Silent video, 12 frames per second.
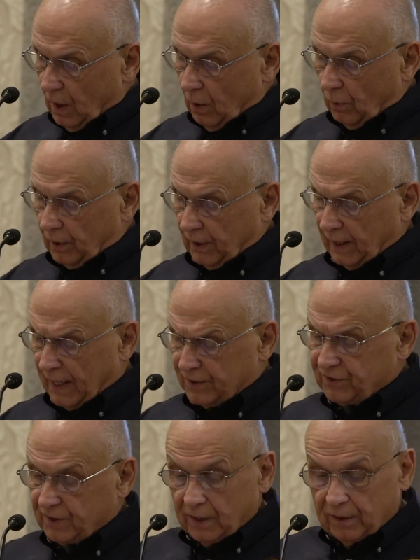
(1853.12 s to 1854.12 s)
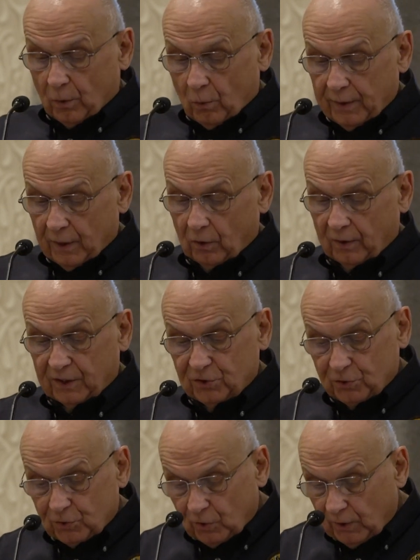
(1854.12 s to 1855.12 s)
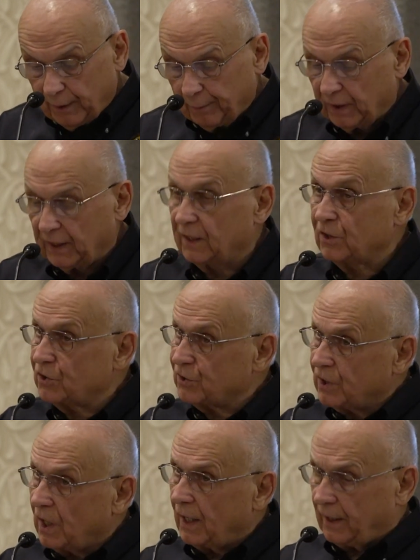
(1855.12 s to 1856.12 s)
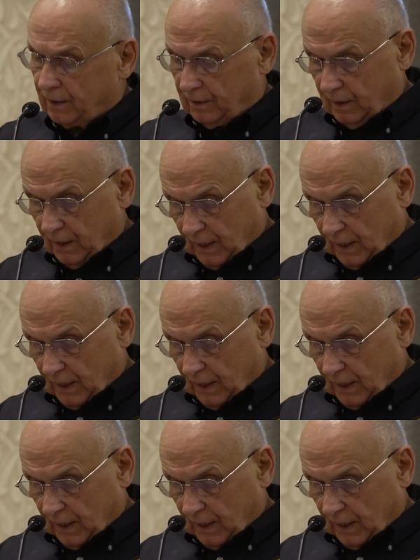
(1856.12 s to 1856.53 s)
when I say that we are extremely excited